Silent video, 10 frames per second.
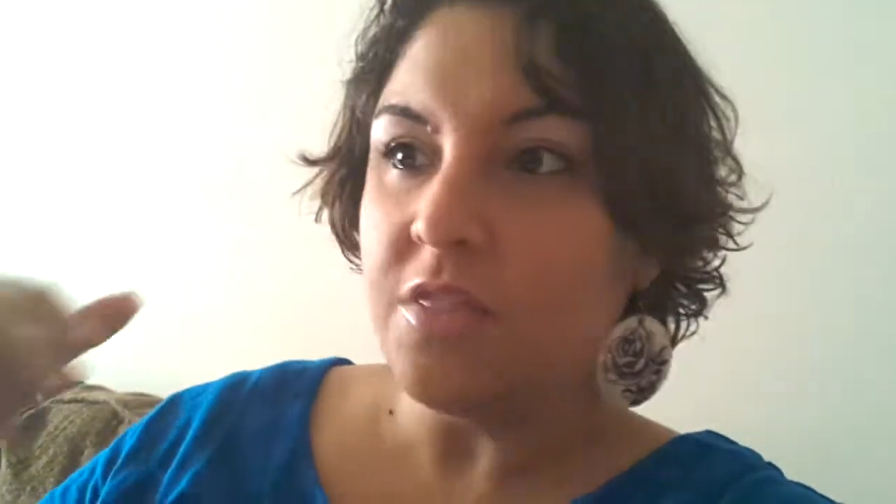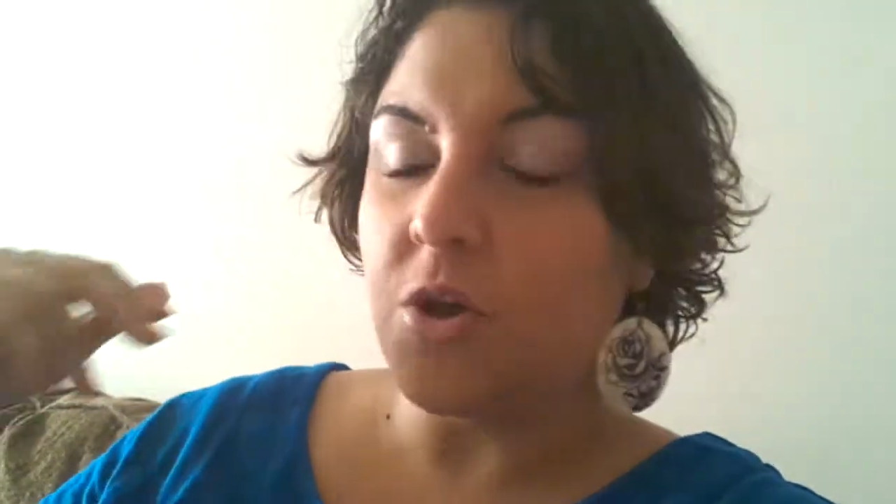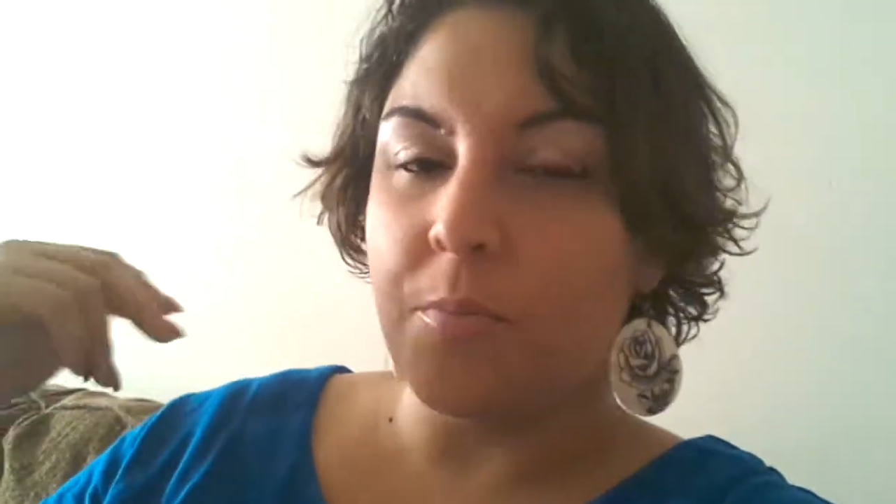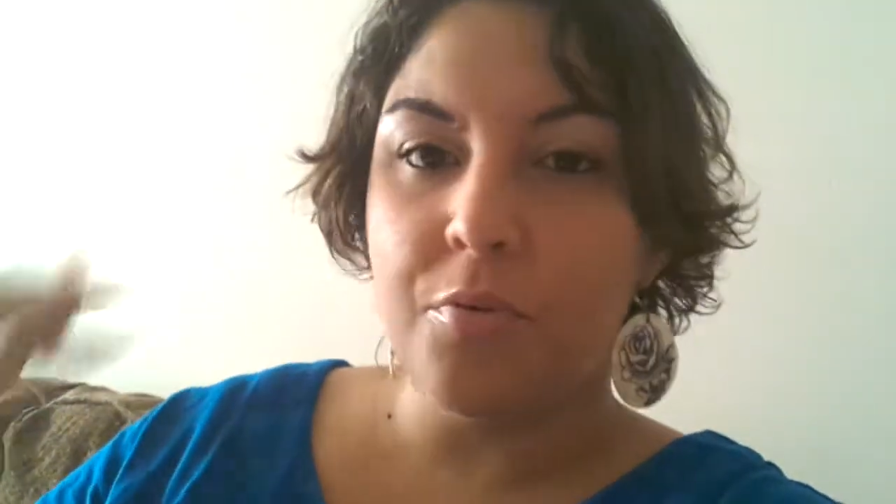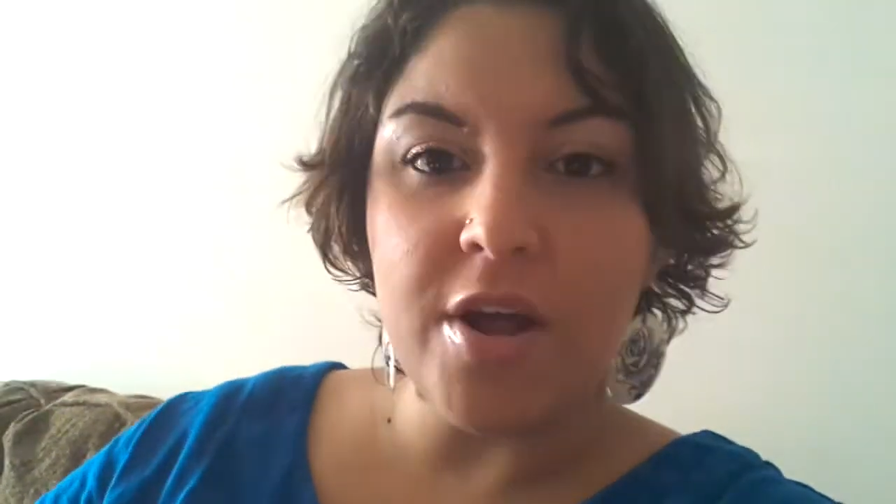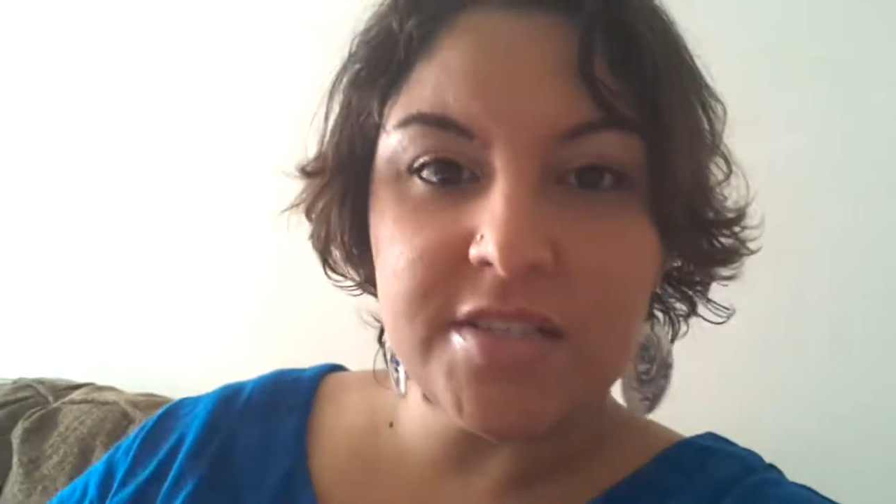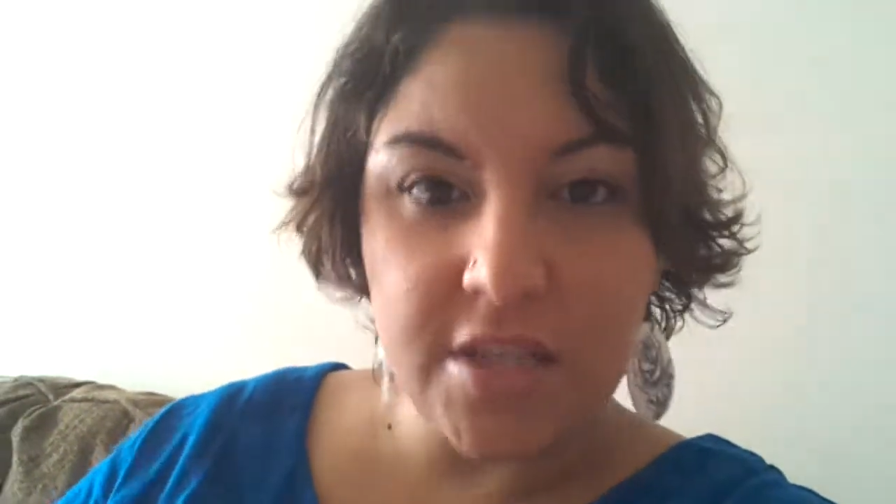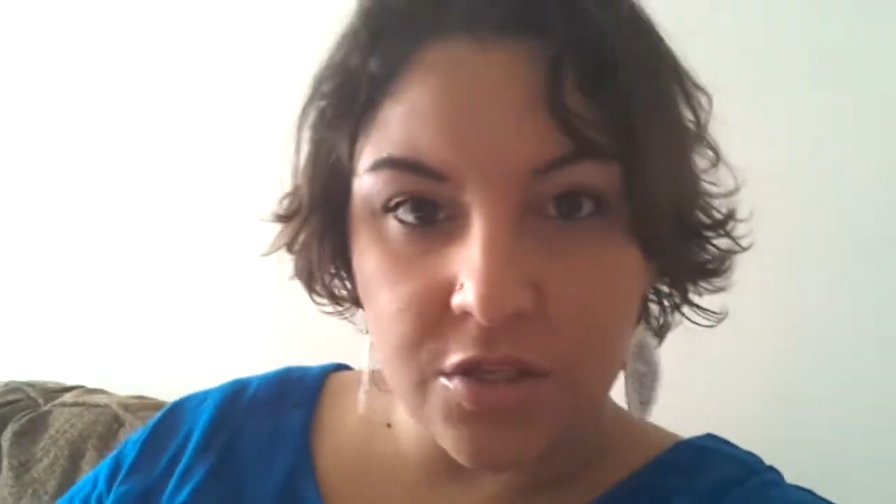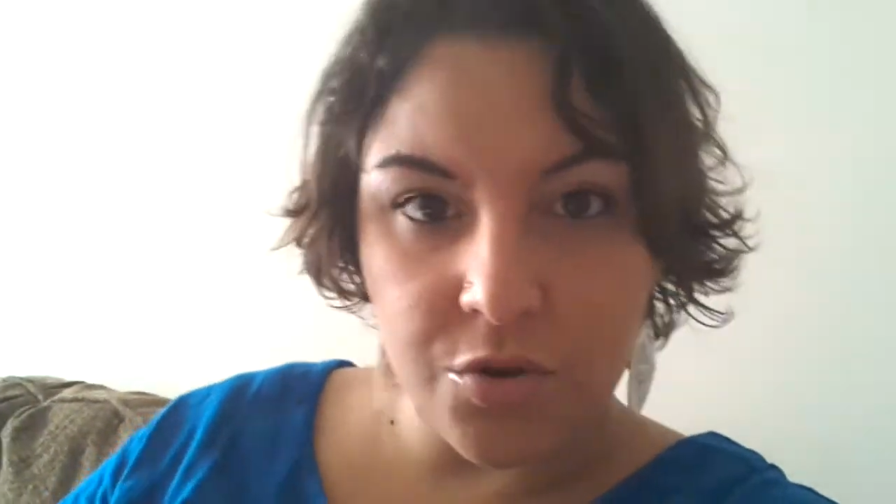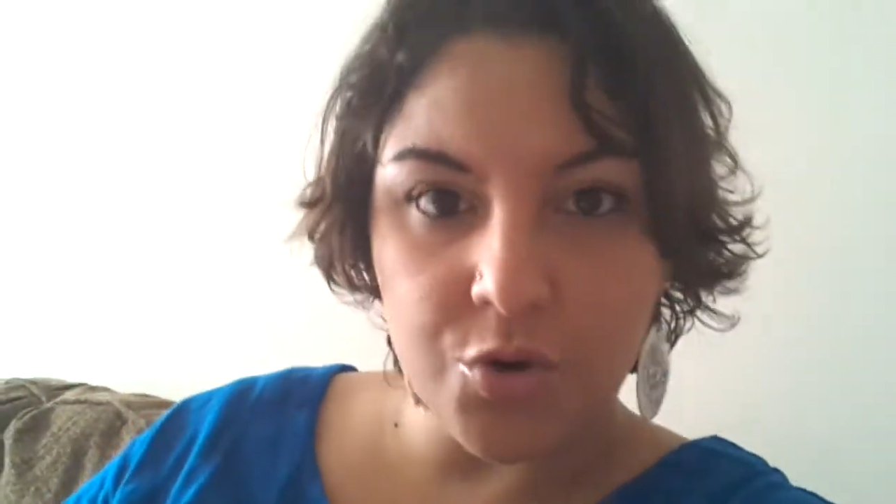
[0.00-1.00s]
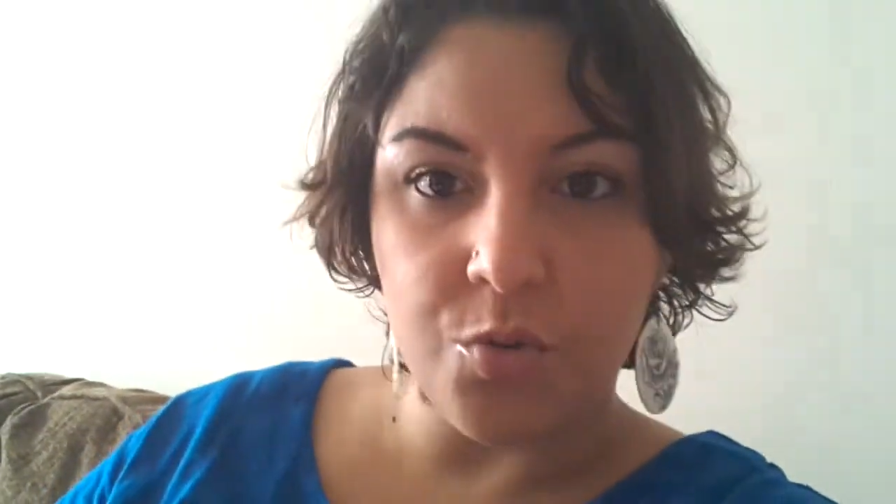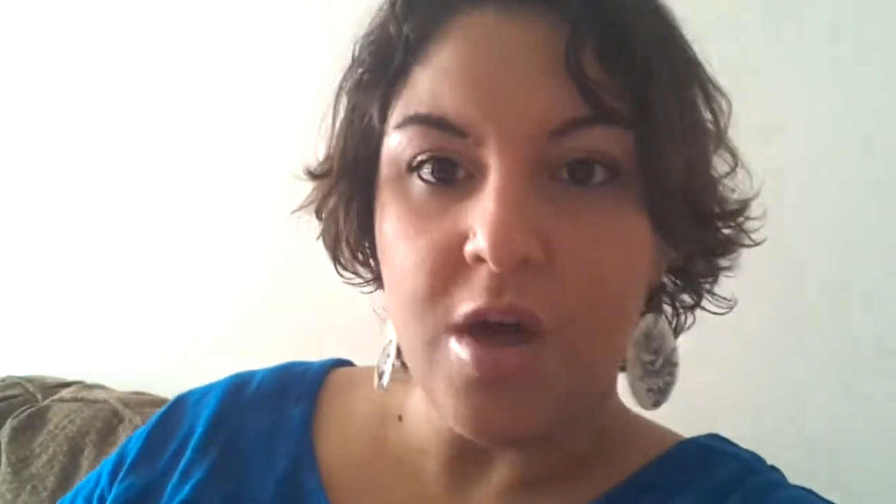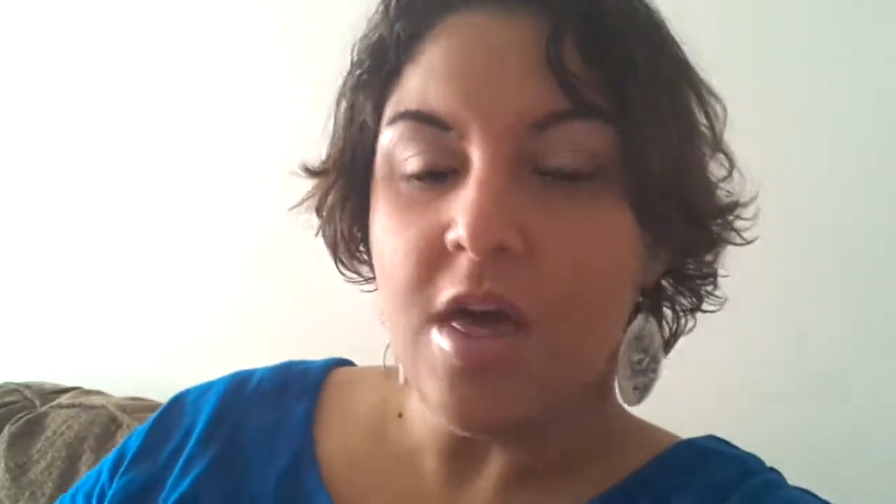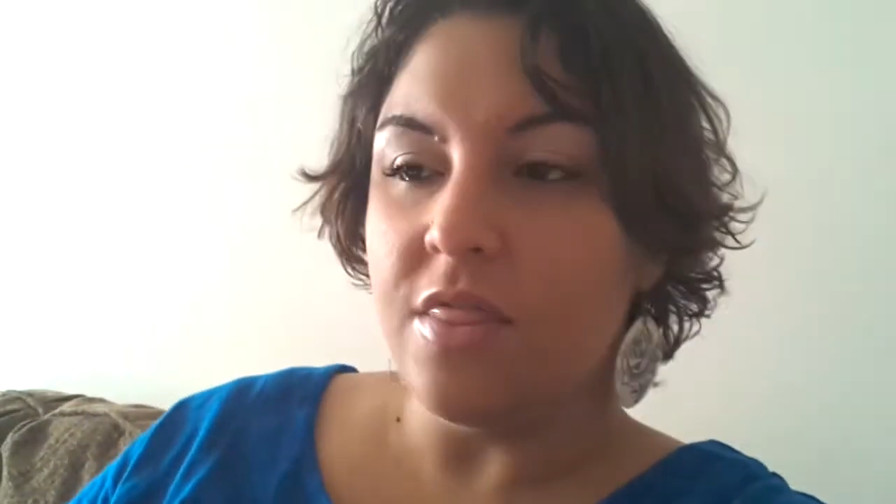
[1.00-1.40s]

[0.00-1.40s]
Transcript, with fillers: They're pressing through.